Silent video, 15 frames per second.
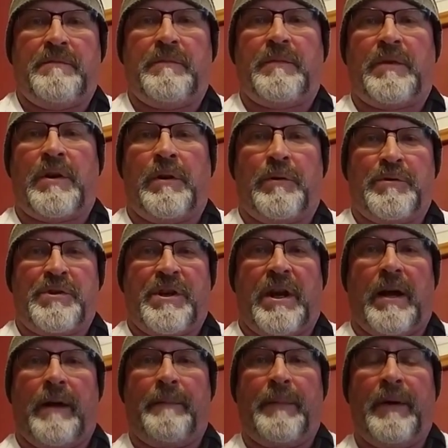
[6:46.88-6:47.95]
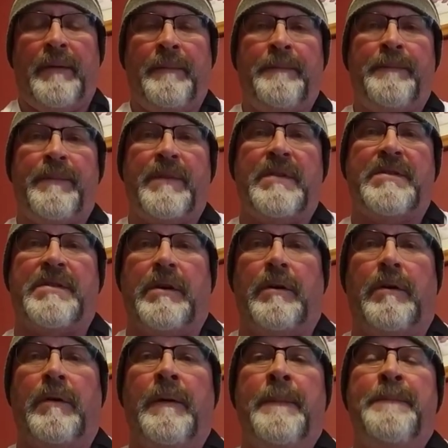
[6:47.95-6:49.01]
close you up.
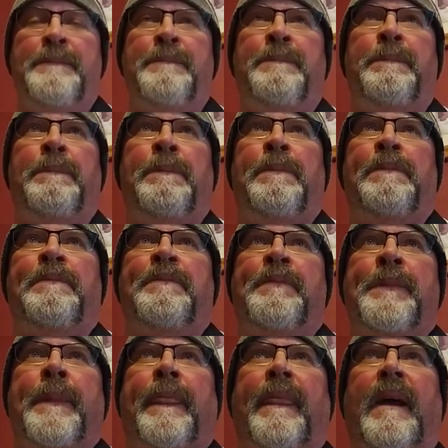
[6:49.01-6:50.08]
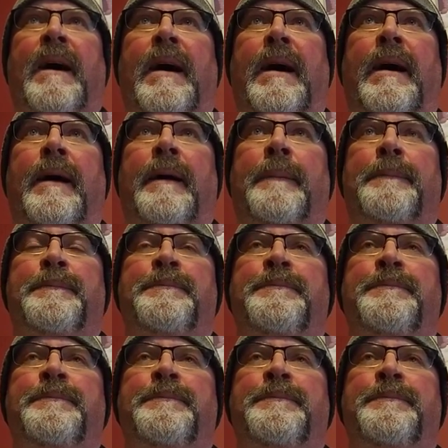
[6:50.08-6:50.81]
So I